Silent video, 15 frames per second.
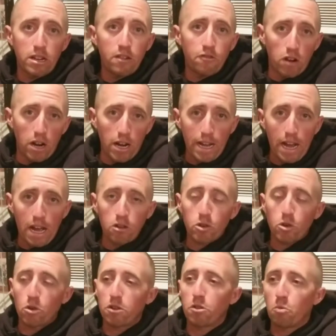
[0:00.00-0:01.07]
right now
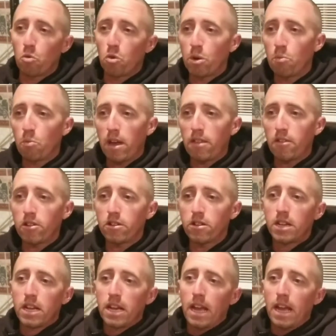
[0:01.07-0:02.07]
during the warm weather.